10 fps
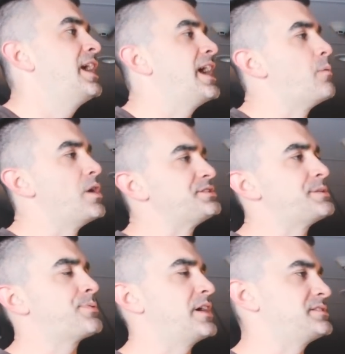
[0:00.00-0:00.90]
And once
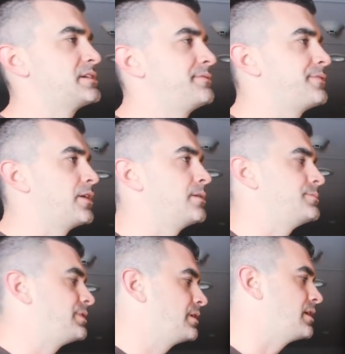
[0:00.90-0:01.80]
the price confirmed,